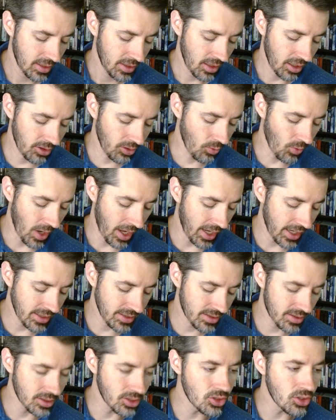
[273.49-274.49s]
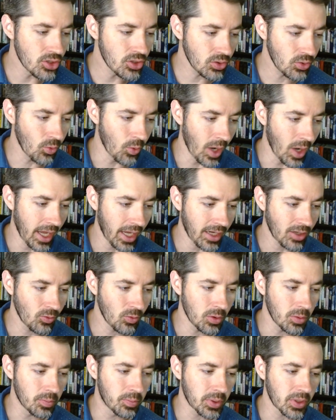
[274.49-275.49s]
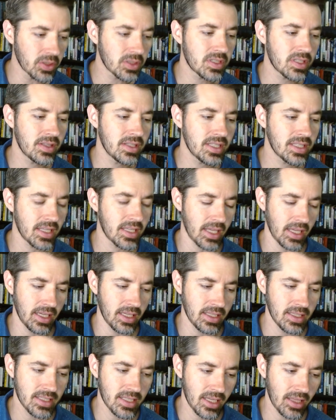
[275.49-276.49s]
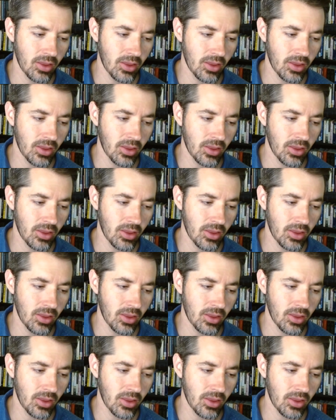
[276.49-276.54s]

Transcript: Otherwise, the new wine will burst the skins,